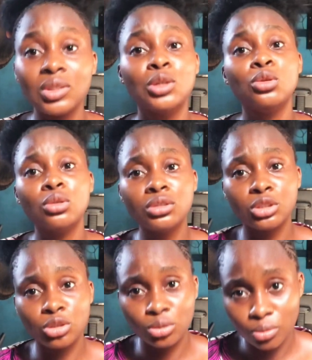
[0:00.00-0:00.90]
Know the
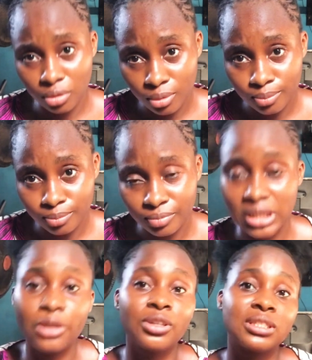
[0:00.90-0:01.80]
truth.
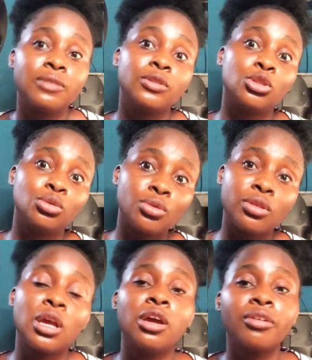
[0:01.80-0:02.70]
Tell yourself the truth,
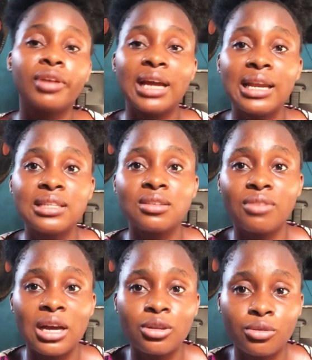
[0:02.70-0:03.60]
regardless of
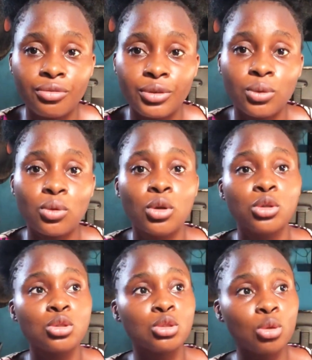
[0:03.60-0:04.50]
how you feel,
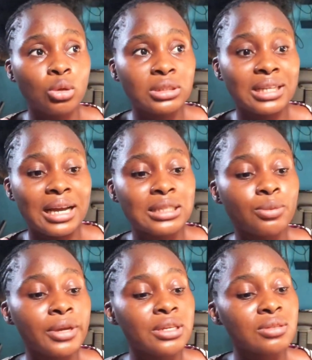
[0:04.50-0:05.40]
so that
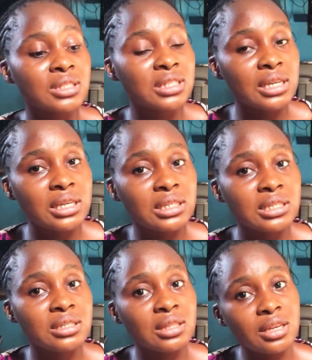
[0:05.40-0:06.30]
when you see
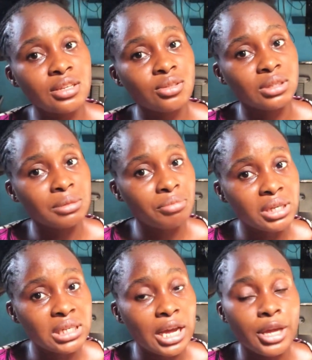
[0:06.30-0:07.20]
these things on the
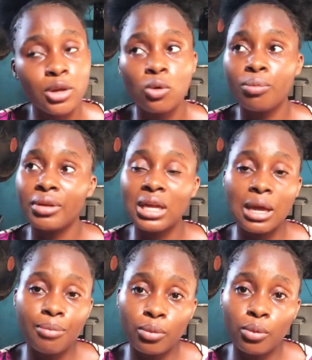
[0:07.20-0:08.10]
media, you'll be
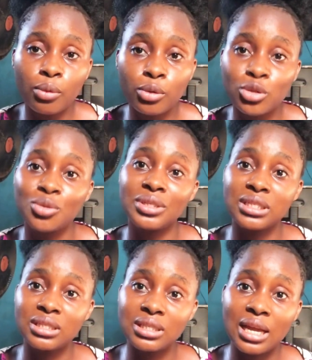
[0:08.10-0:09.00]
able to
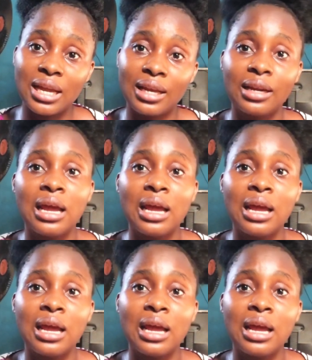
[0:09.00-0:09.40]
discern.